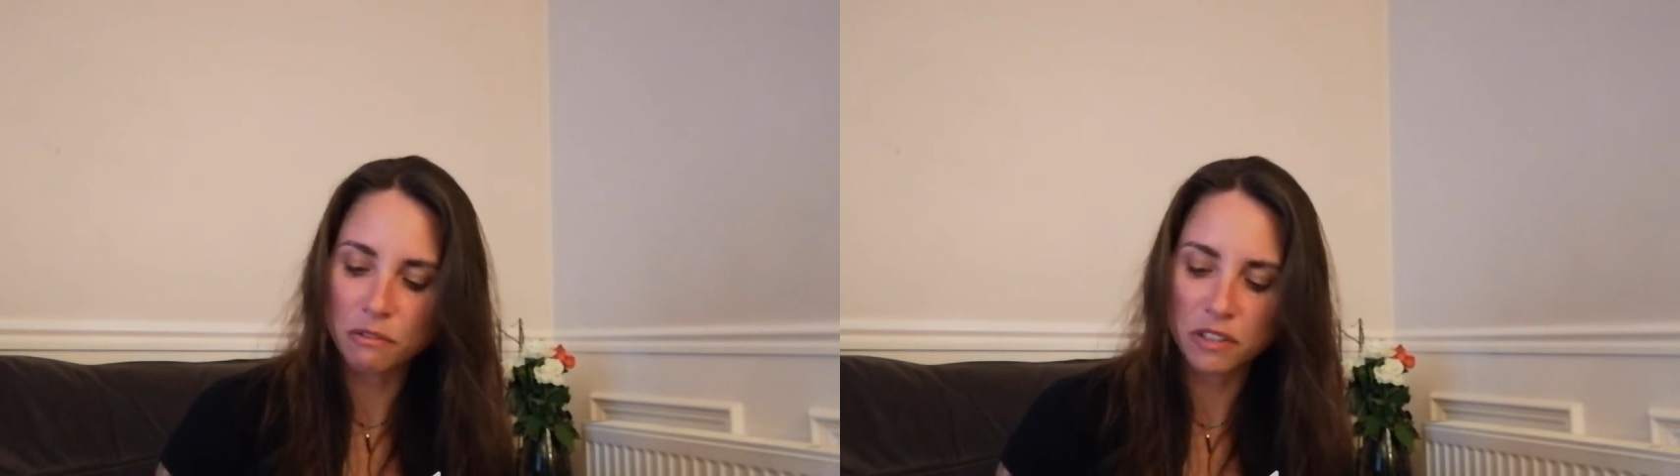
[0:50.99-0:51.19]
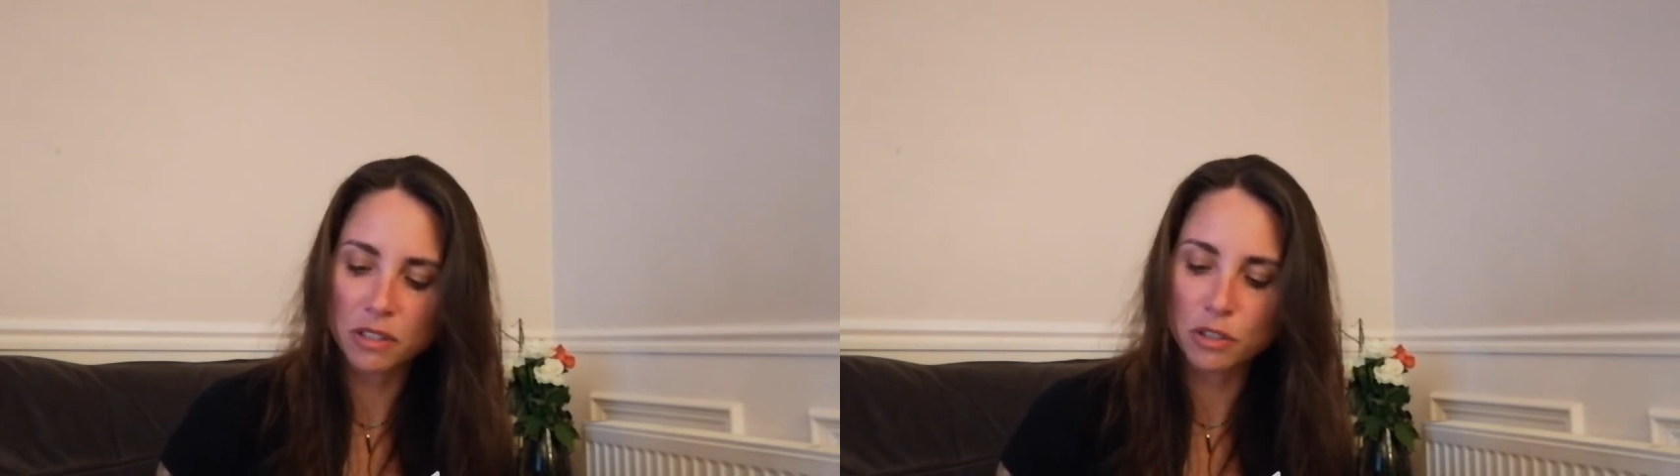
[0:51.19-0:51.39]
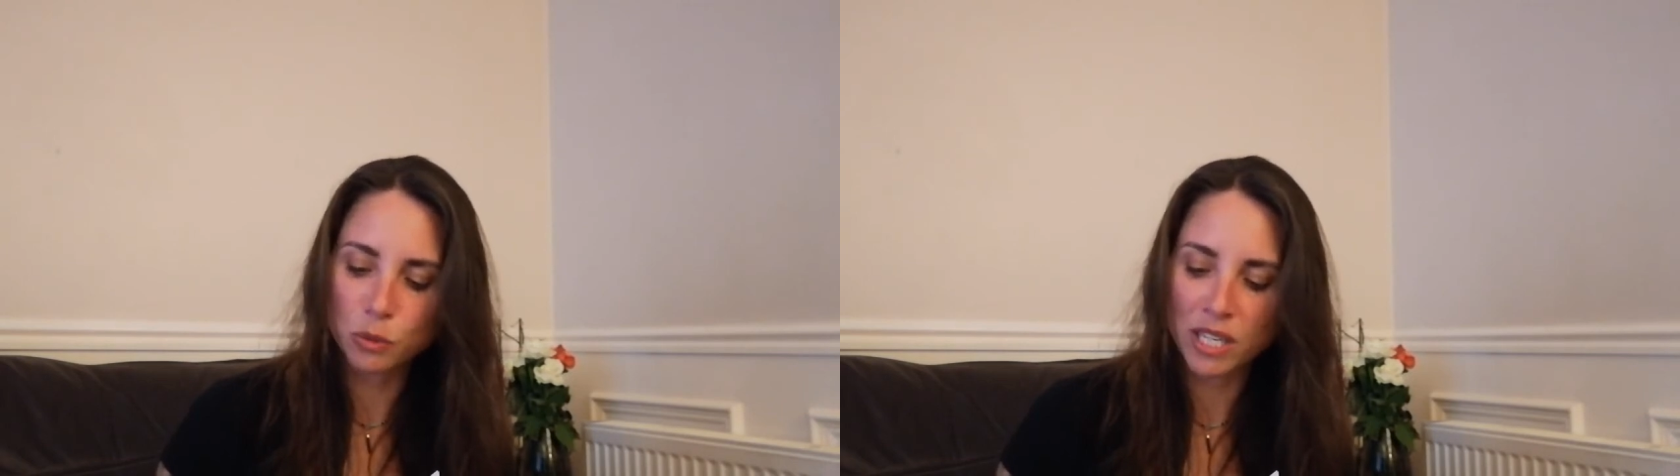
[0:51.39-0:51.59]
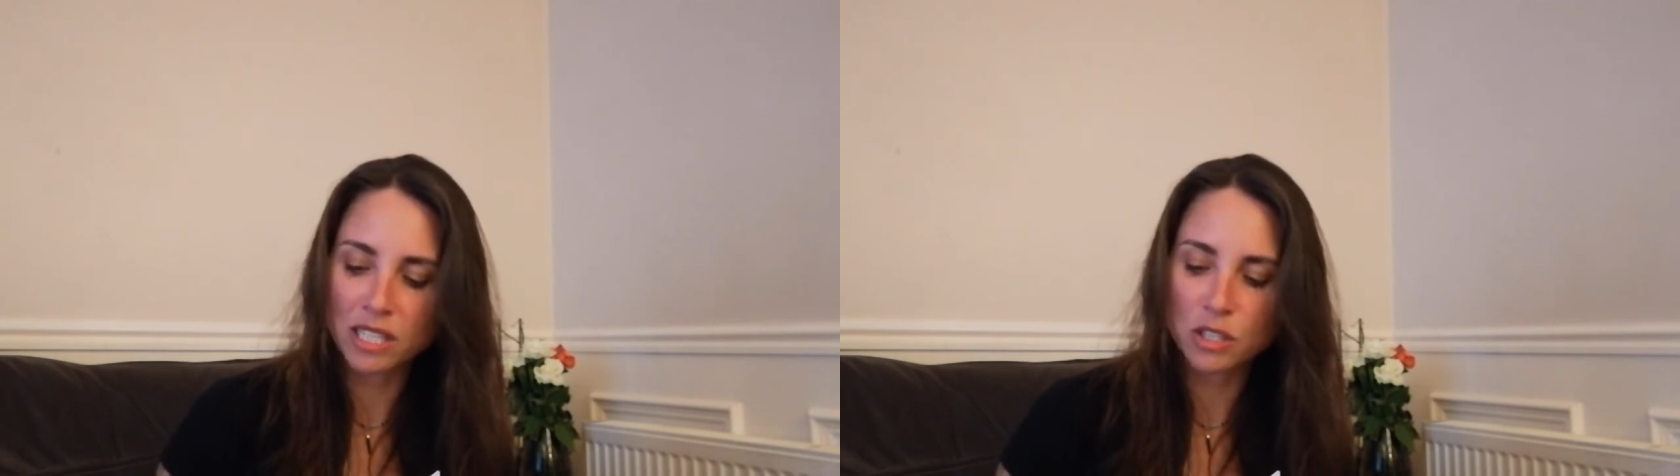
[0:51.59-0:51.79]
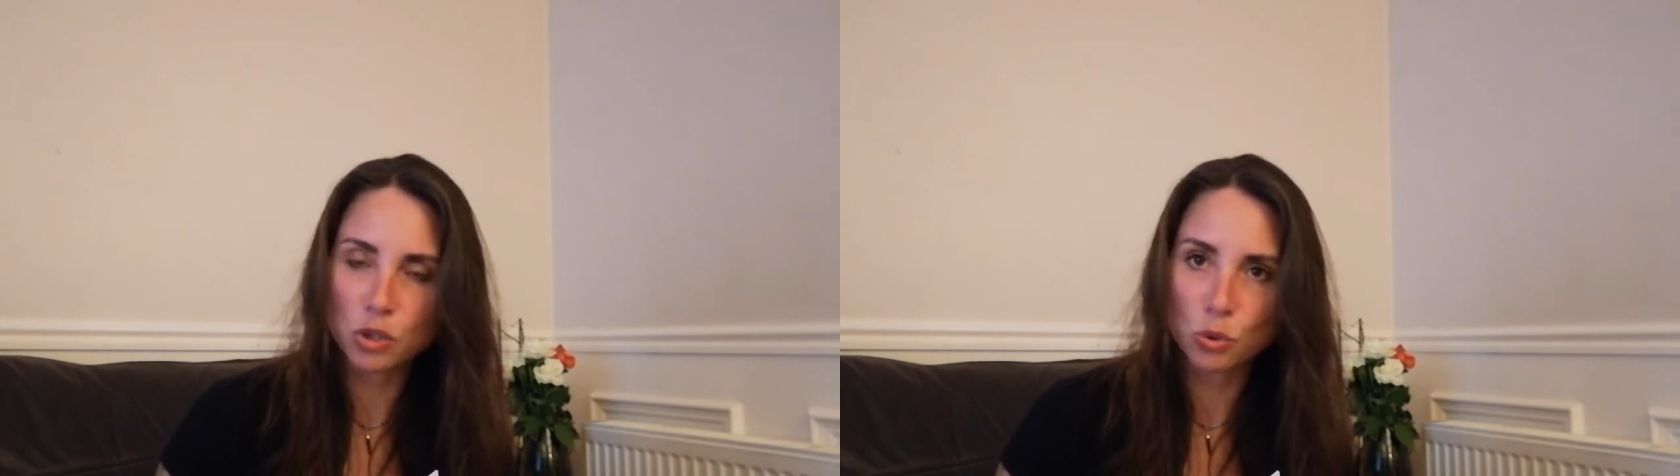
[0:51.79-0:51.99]
feel
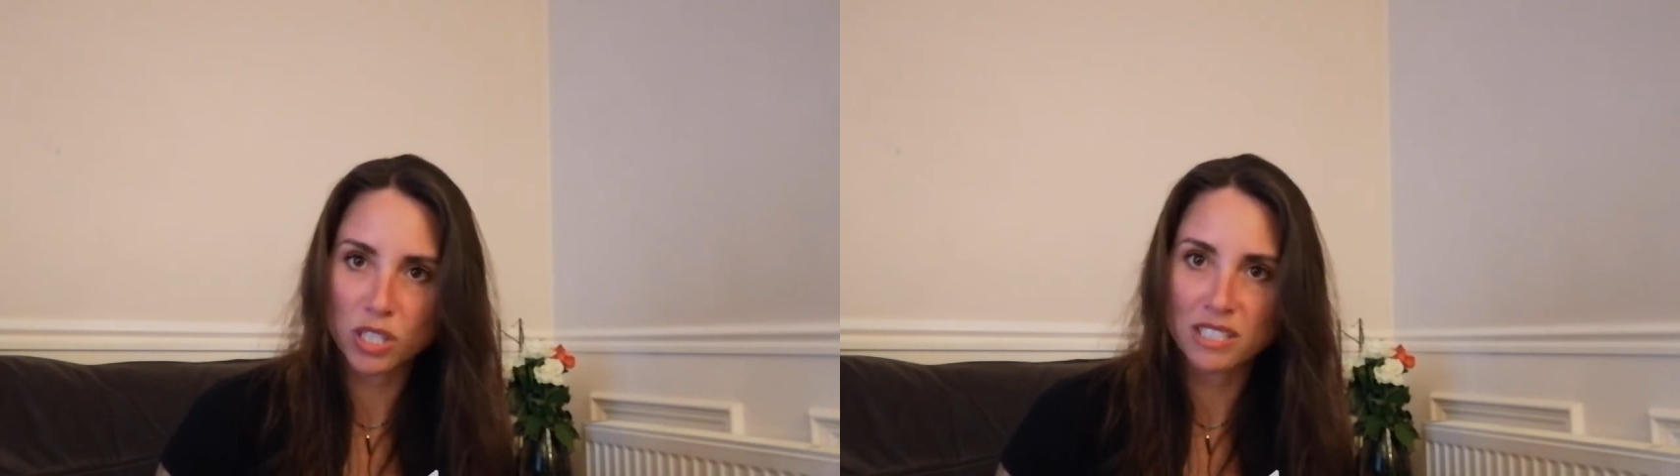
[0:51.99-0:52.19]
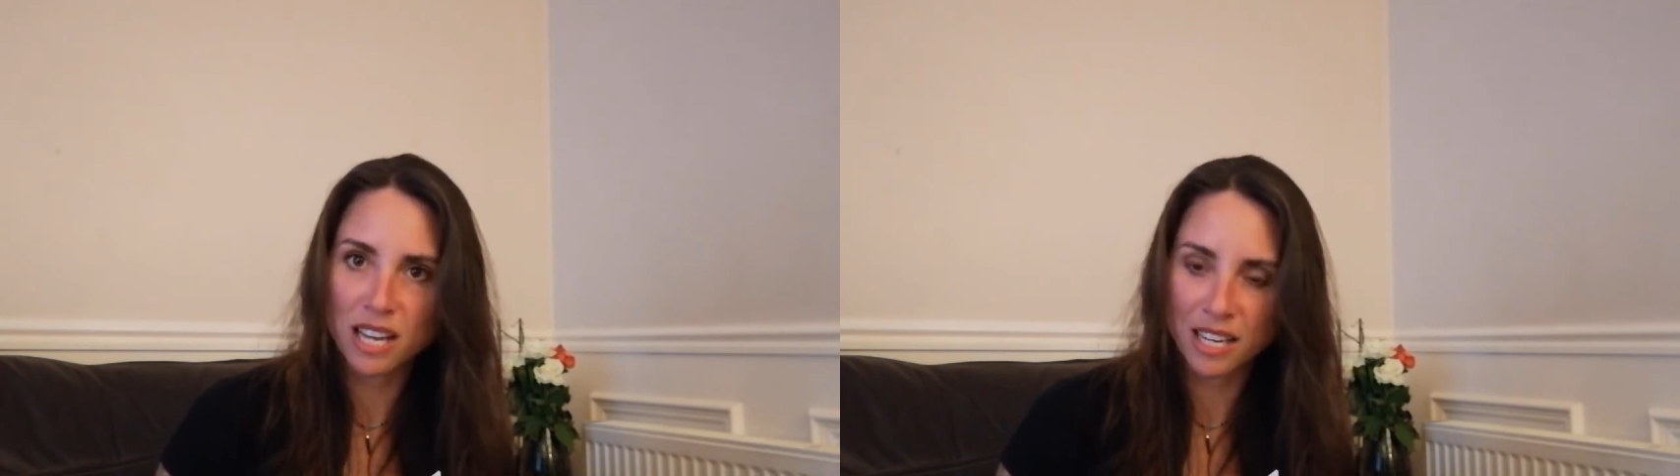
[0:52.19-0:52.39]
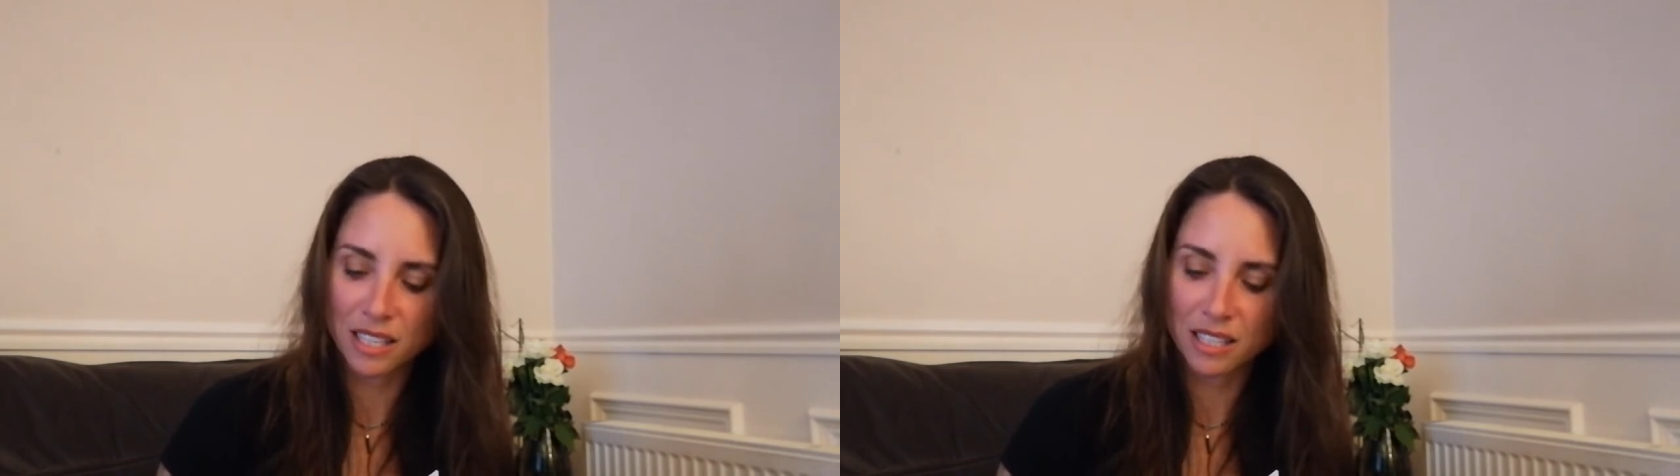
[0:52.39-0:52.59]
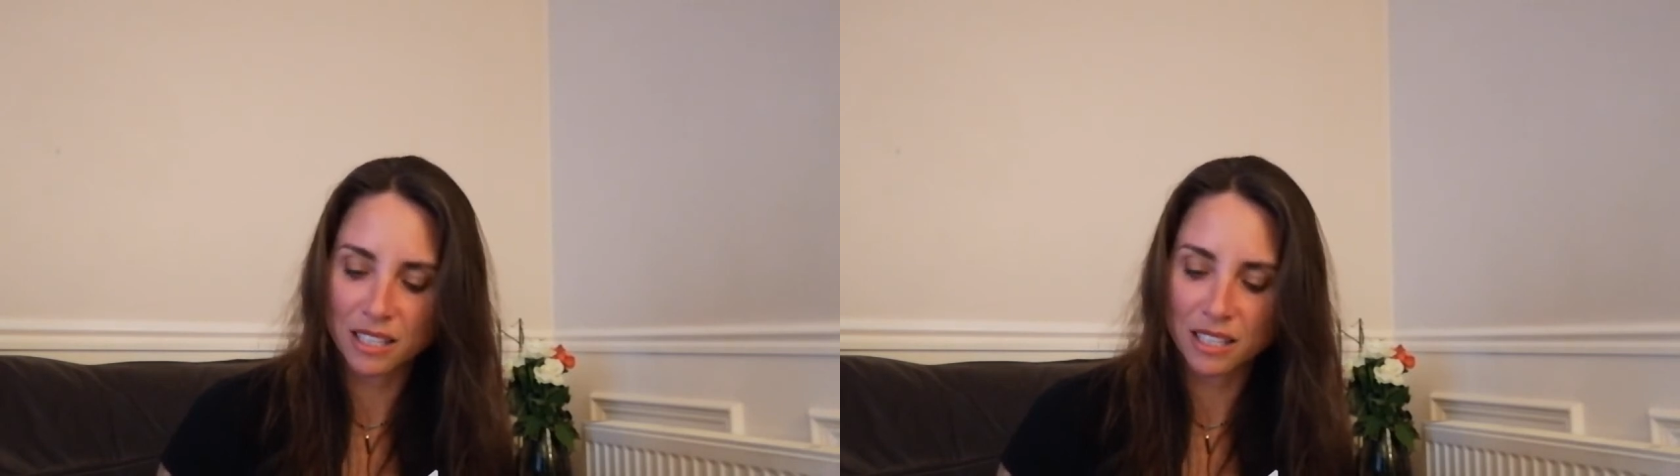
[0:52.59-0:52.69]
20 stories high.